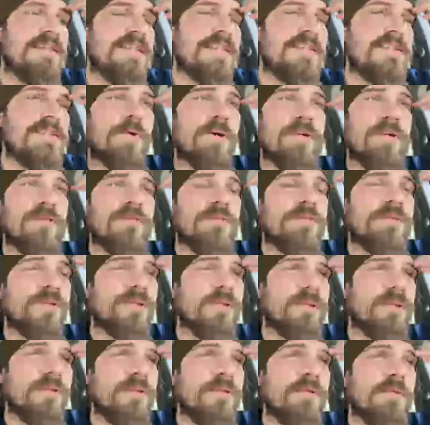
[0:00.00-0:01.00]
That's the
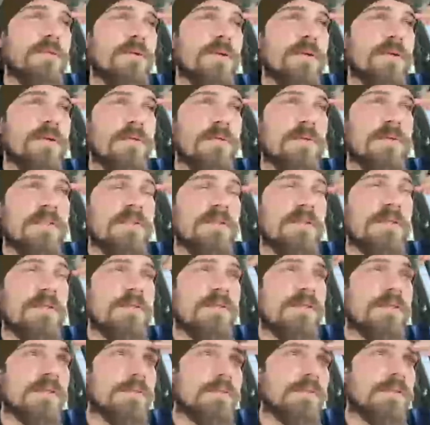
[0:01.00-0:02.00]
worst feeling in the world, when you
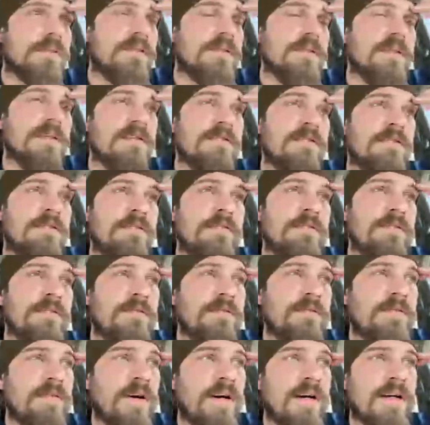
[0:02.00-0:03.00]
lose someone. You're like,
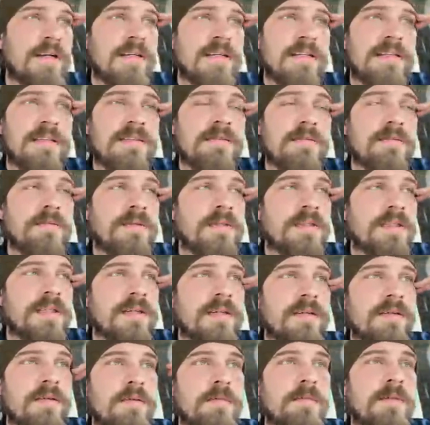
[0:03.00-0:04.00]
fuck, I just
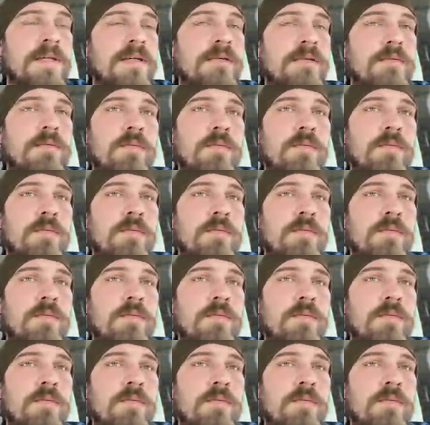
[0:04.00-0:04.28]
wish I could have made